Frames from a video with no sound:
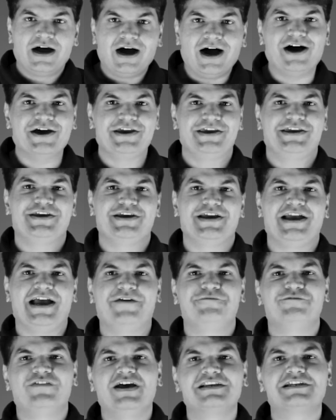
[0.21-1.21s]
Hi
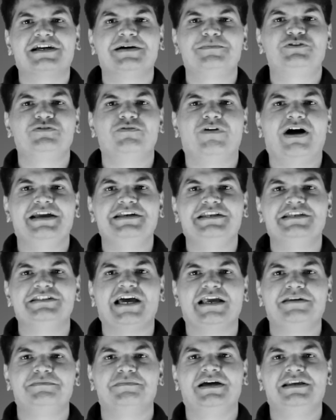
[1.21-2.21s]
and welcome to I
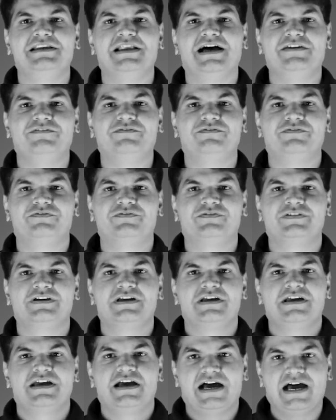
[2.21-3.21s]
Design My Life.
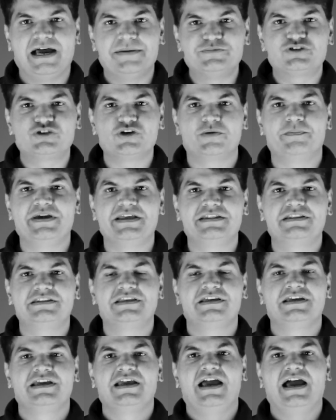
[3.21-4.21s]
I'm
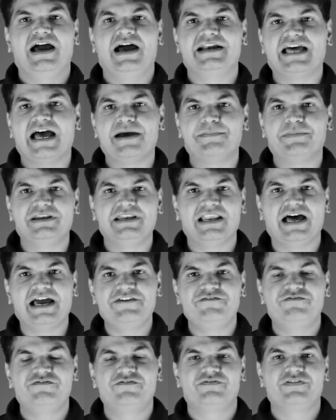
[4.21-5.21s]
Sumit and I'm a
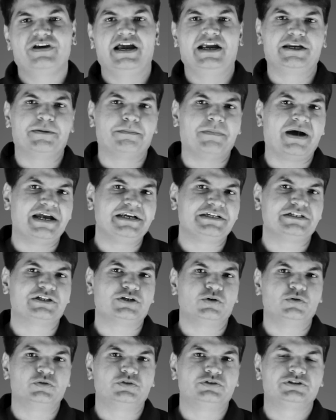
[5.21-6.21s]
life and a mind
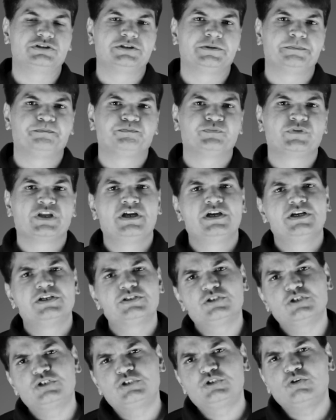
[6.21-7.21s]
coach.
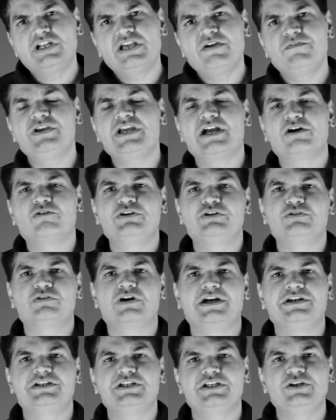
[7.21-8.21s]
So today we are going to
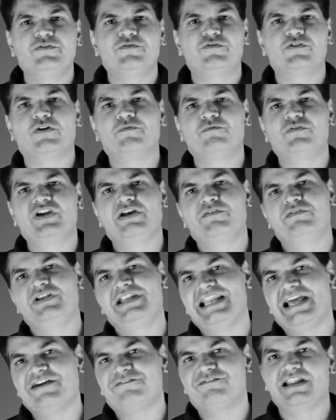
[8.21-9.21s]
continue from where we
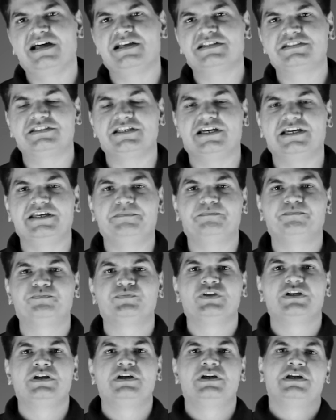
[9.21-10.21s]
left last time.
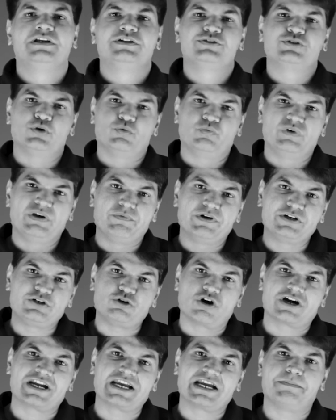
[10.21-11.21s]
So we were
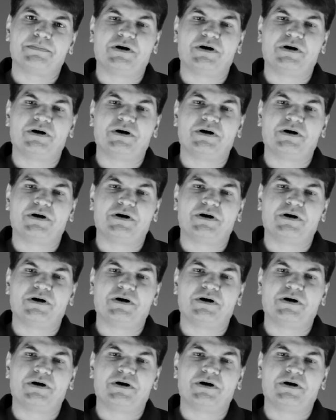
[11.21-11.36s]
talking